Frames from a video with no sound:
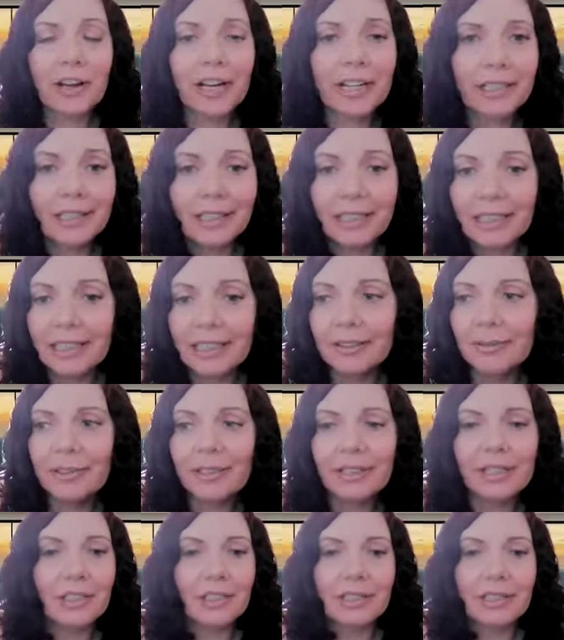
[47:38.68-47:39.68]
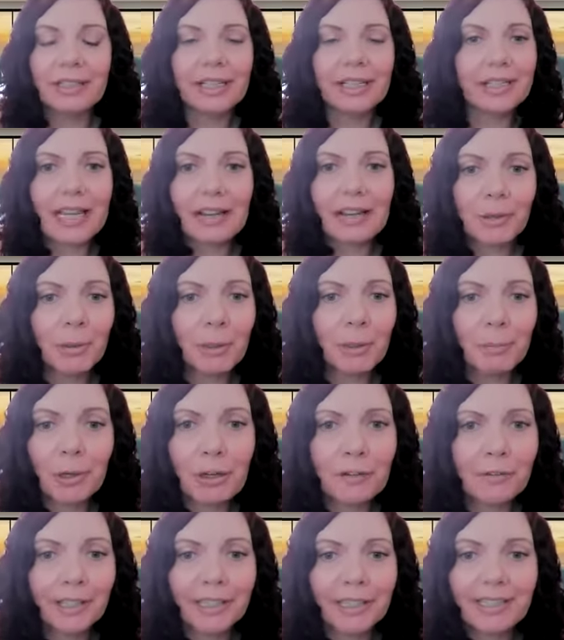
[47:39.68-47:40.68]
is not, it doesn't have to be
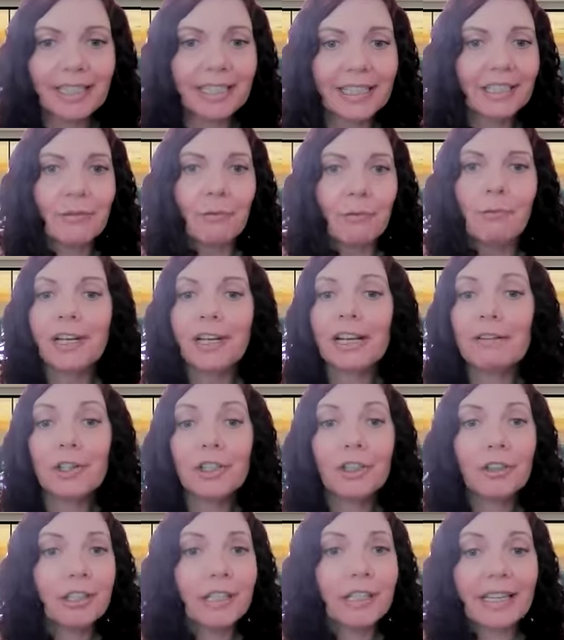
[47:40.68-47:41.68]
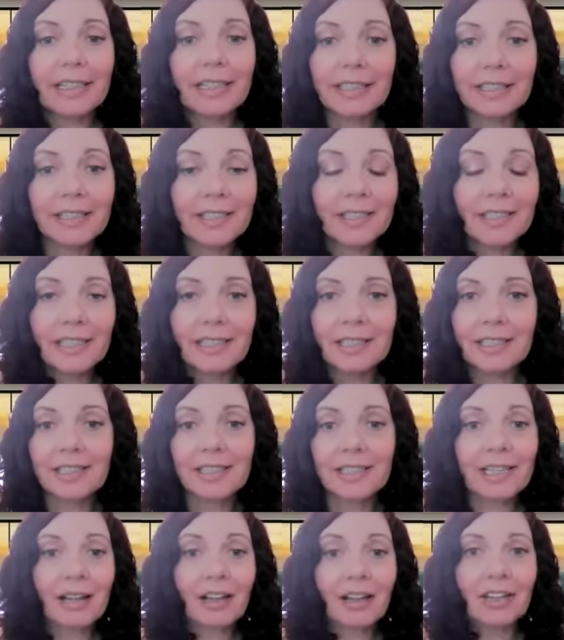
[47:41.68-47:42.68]
perfect. Like whatever your gut instinct
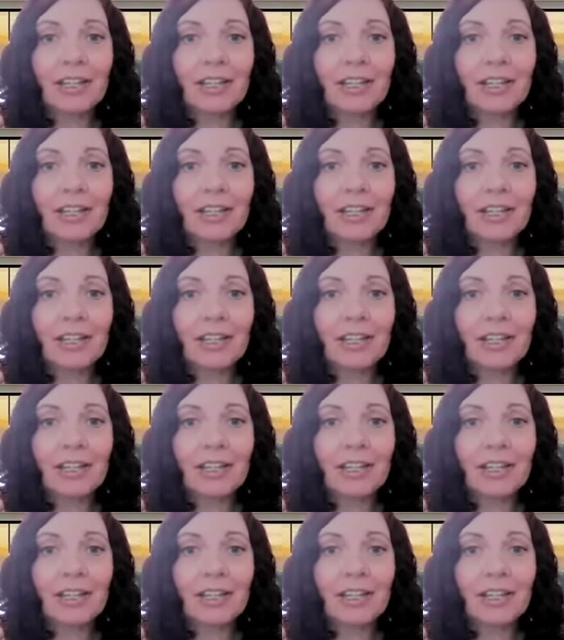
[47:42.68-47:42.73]
is